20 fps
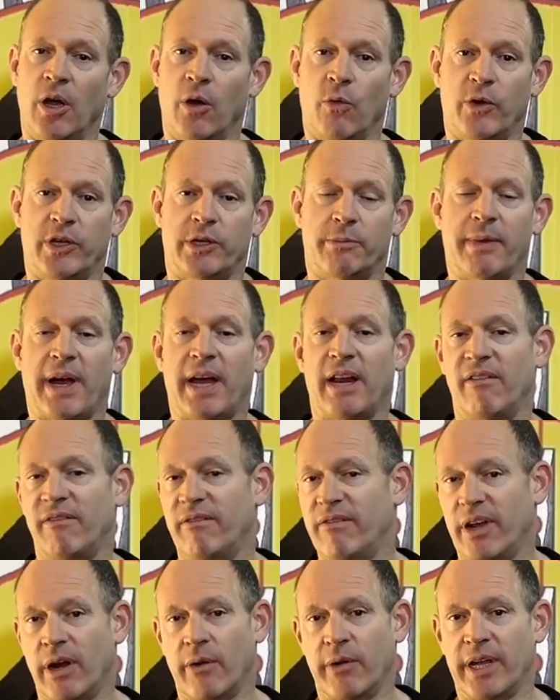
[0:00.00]
which made it
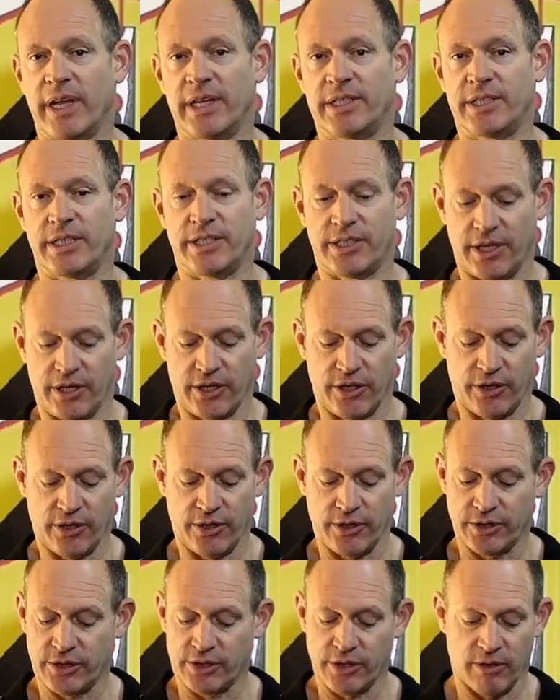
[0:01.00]
very easy to
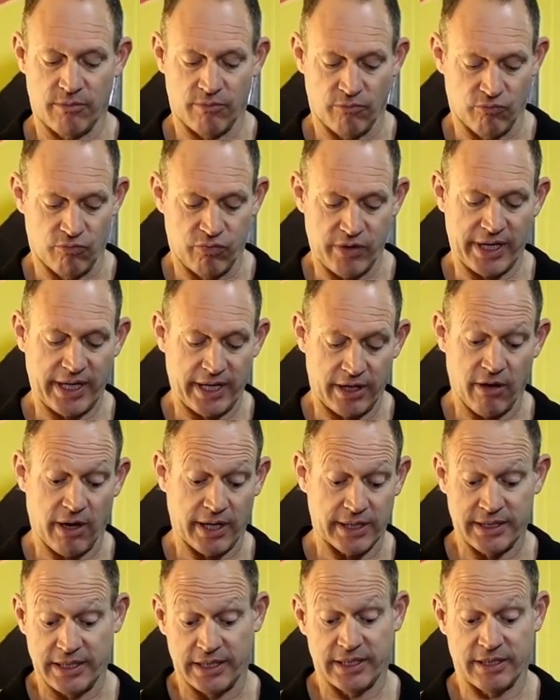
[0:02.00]
use, really
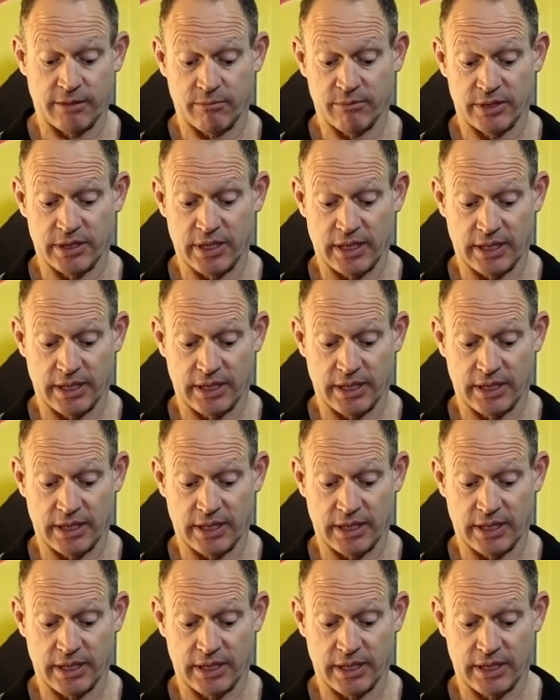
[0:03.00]
nice systems.